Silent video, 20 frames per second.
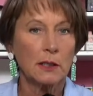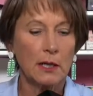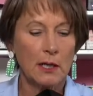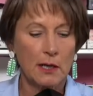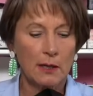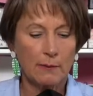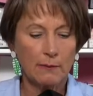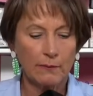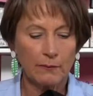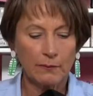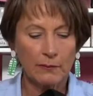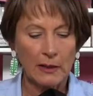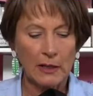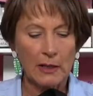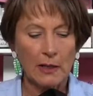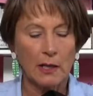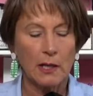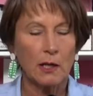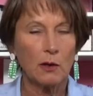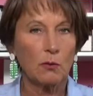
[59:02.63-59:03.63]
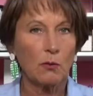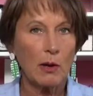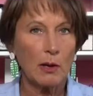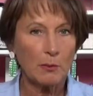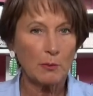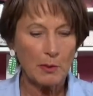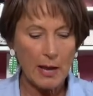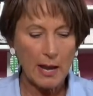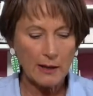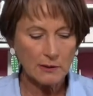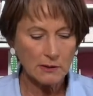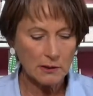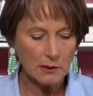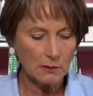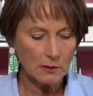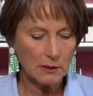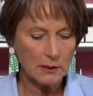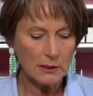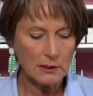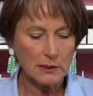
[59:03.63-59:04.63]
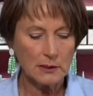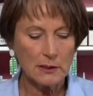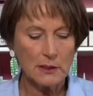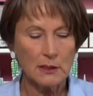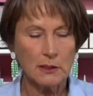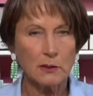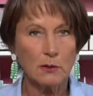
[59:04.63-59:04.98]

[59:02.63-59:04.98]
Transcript: um, in one bag. So this is the